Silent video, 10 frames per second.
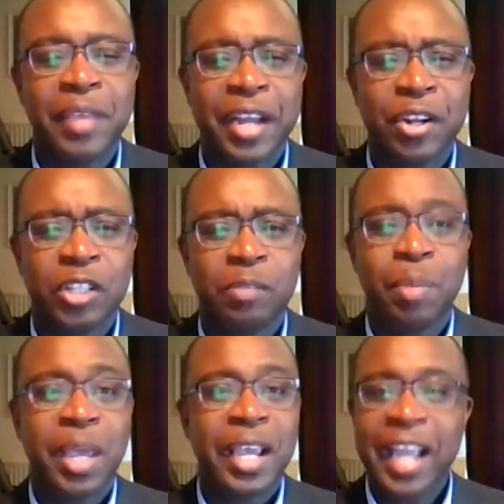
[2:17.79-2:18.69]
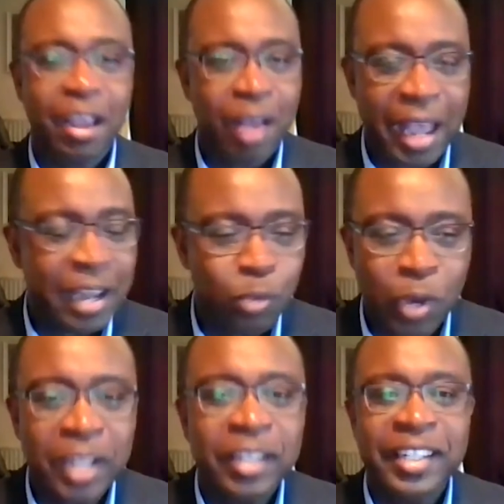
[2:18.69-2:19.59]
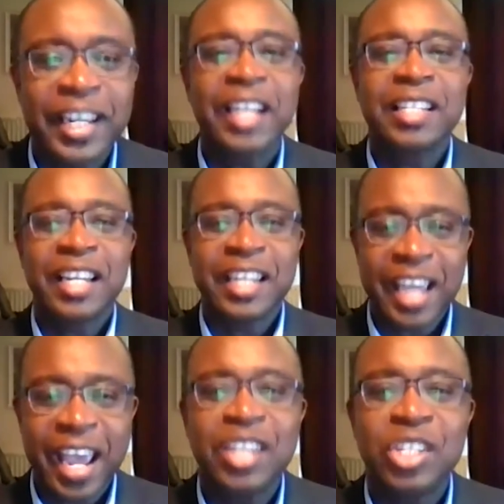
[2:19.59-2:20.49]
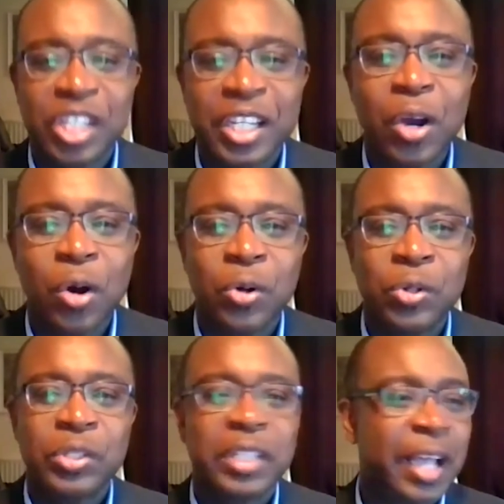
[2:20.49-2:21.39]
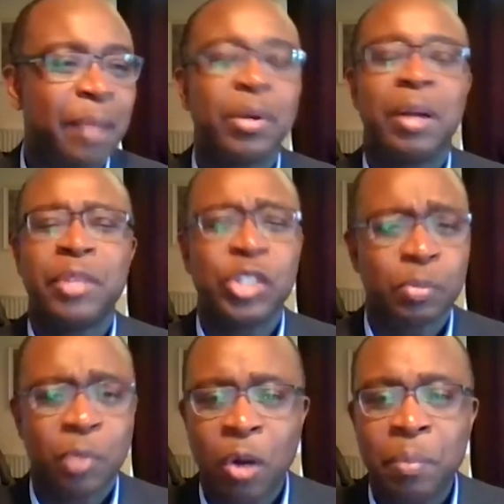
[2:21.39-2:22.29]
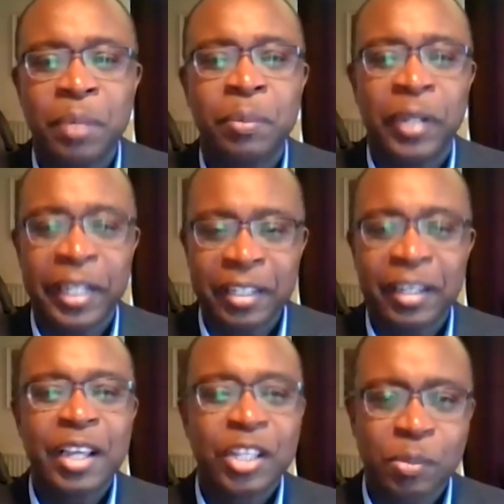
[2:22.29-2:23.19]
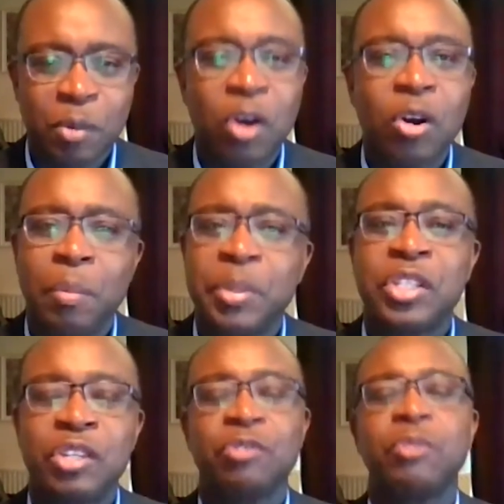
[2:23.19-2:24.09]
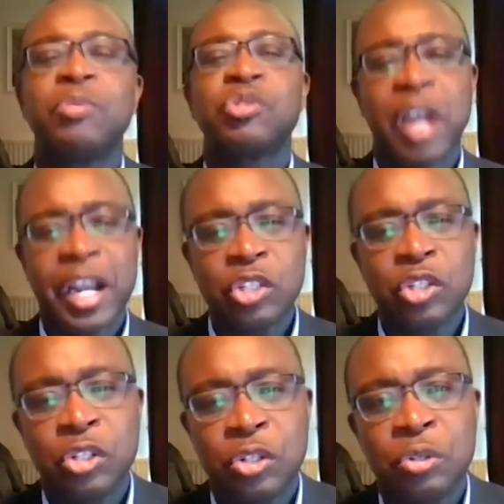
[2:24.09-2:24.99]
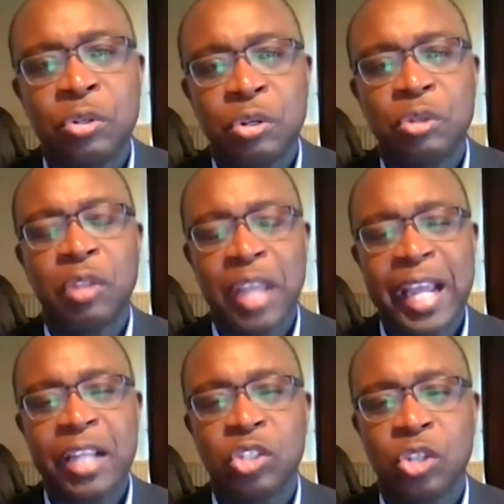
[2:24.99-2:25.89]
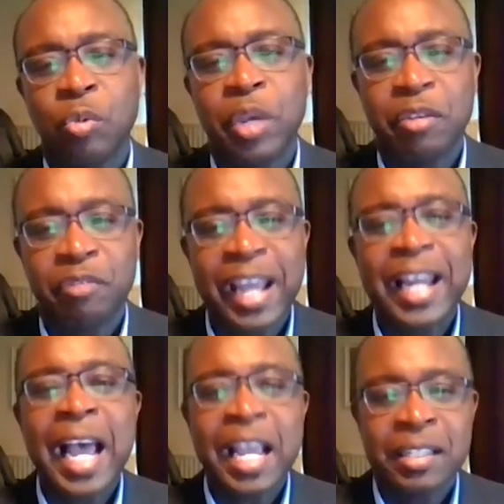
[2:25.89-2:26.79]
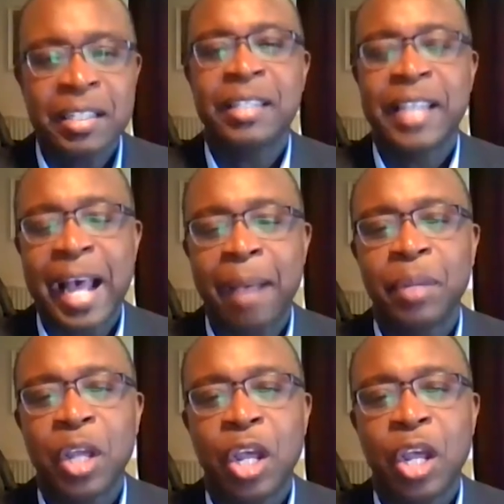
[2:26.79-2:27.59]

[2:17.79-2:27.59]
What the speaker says: They are not big and well-connected NGOs. They are probably small people in small community groups trying to do things. So we realized this gap.